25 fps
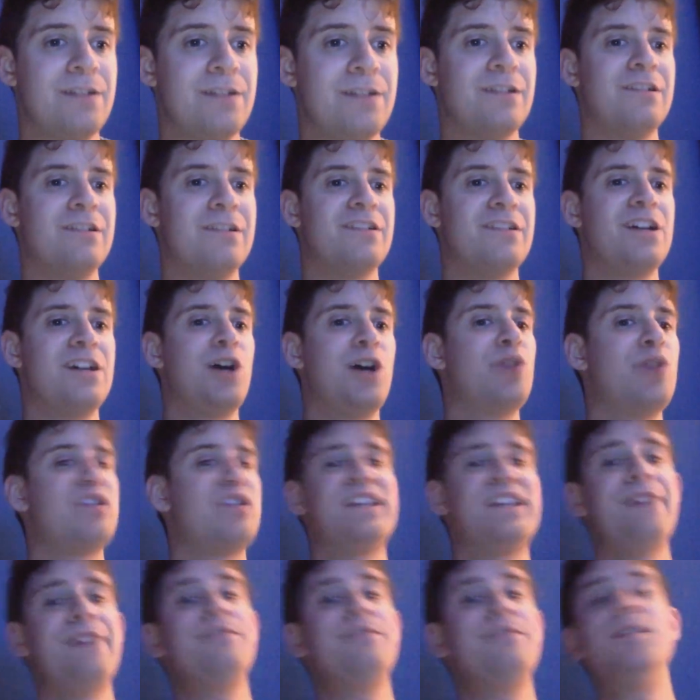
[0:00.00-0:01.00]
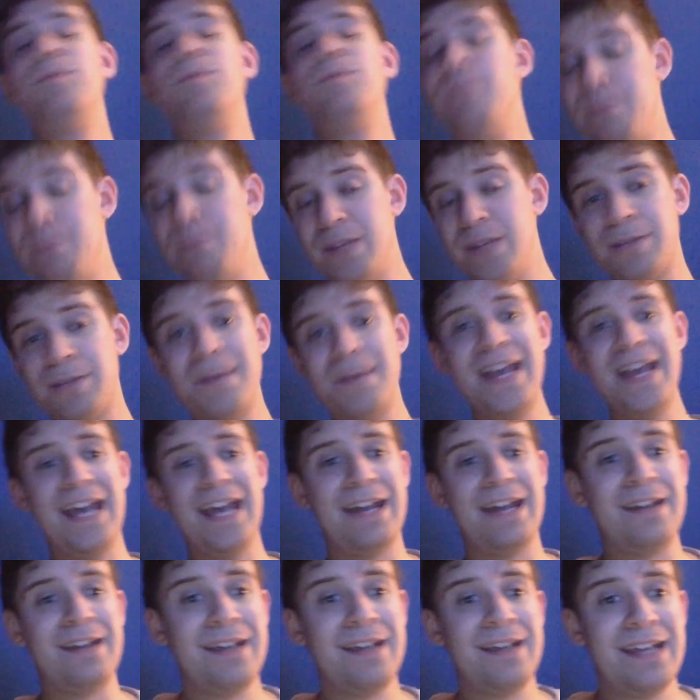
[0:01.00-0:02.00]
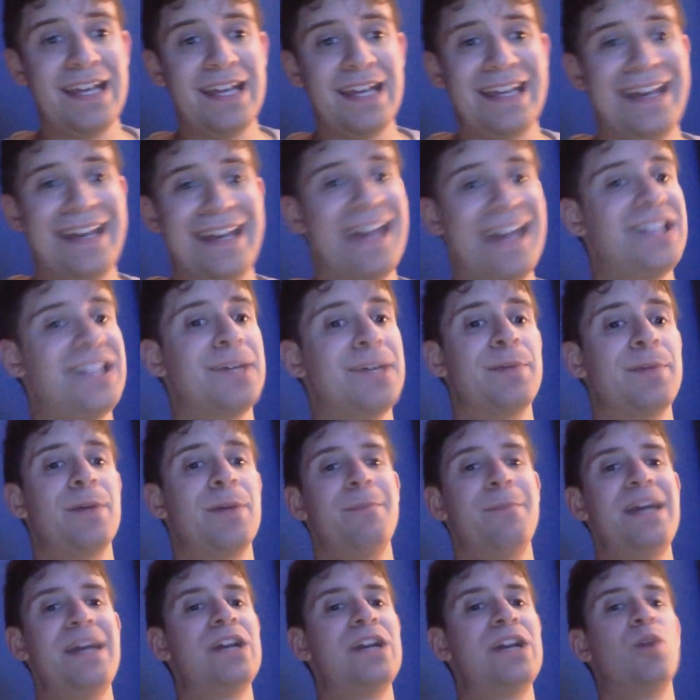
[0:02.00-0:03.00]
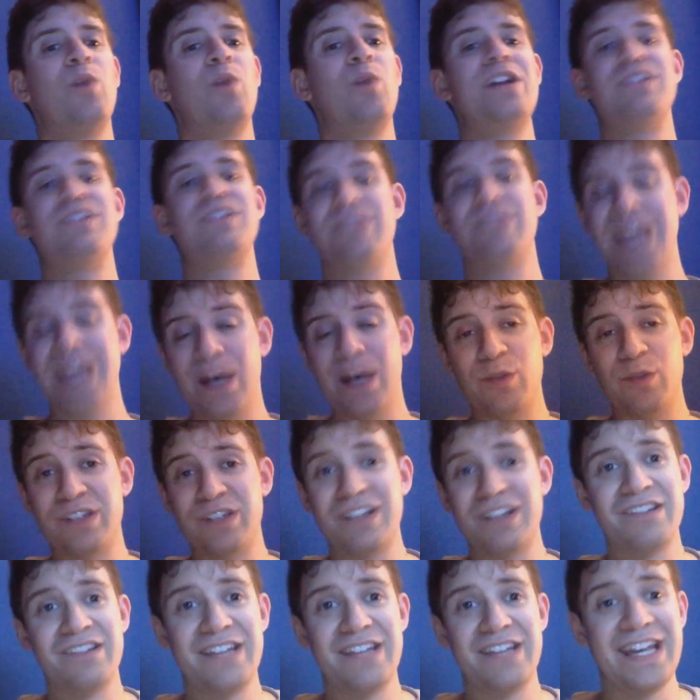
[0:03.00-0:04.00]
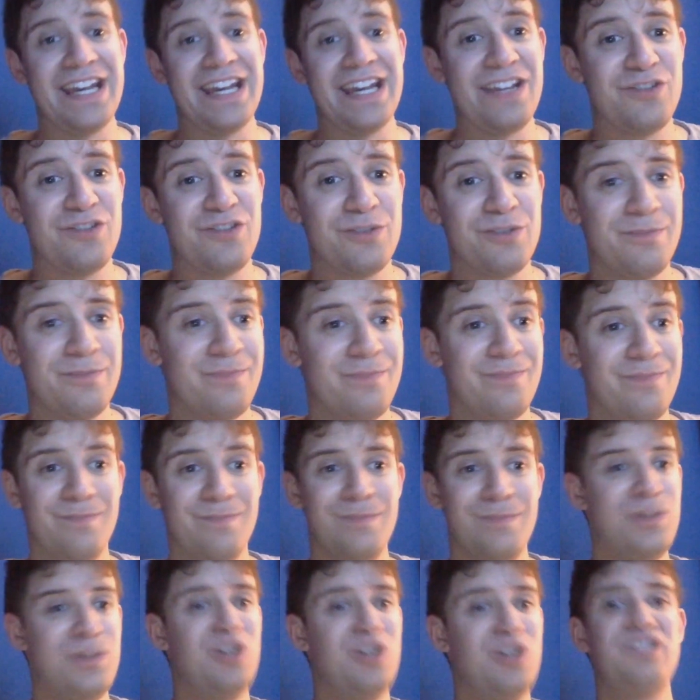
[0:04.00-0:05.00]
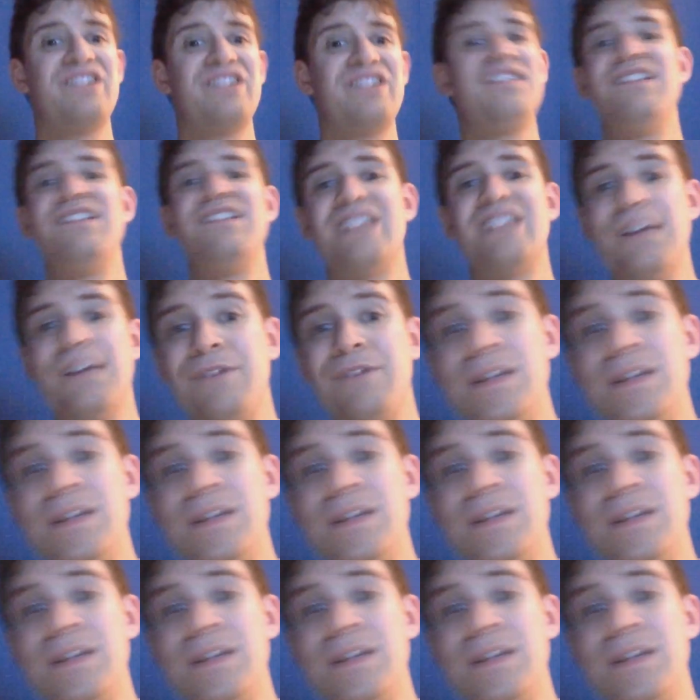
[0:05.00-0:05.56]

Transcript: So, Stephanie McMahon end up making her way out to the stage. Good to see Stephanie